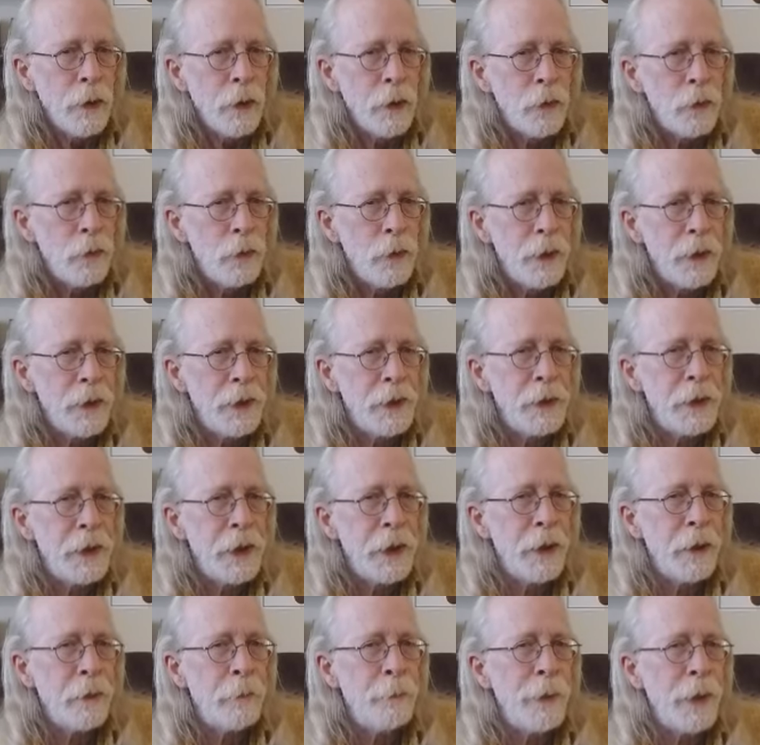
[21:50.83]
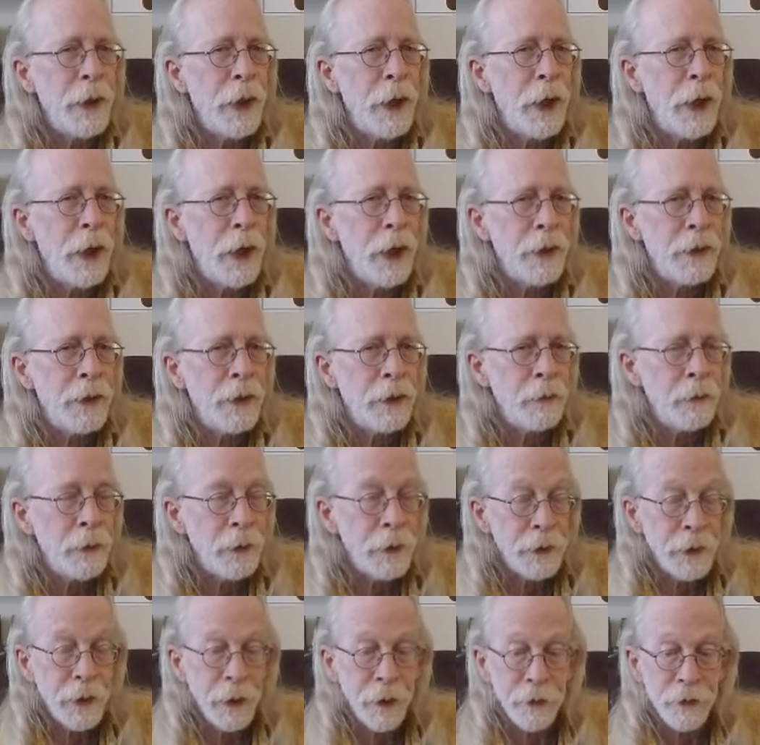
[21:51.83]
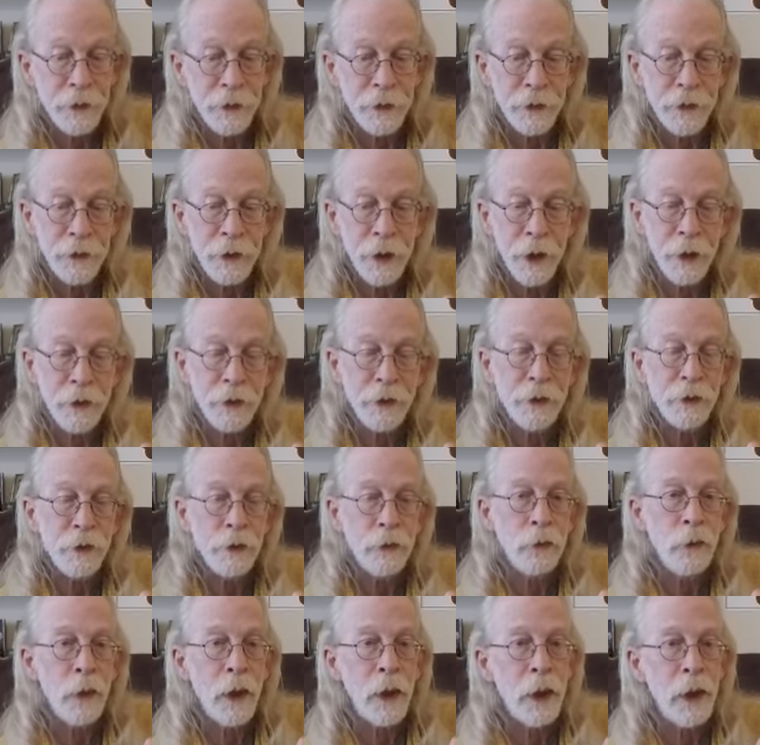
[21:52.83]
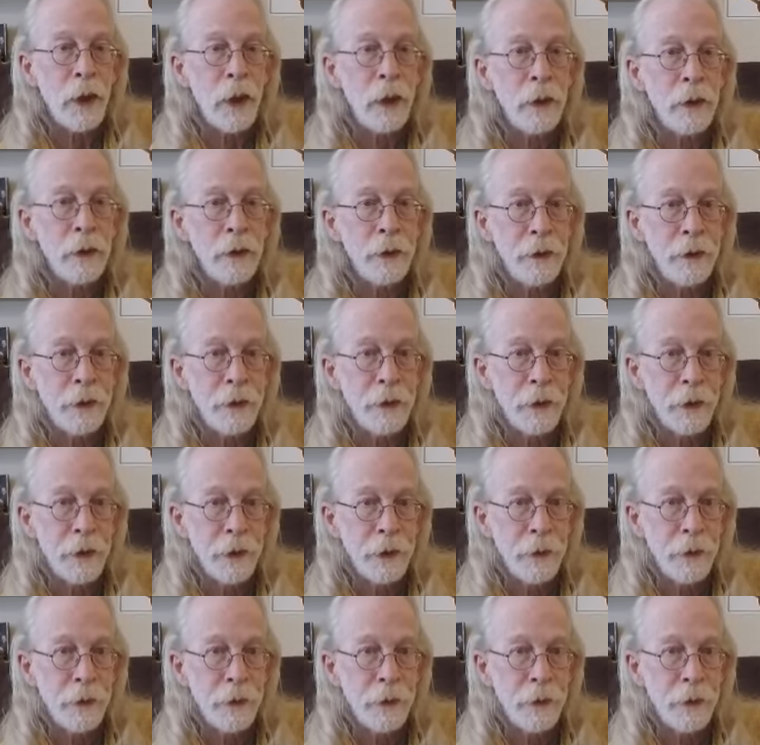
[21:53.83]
with their body, with their sexuality.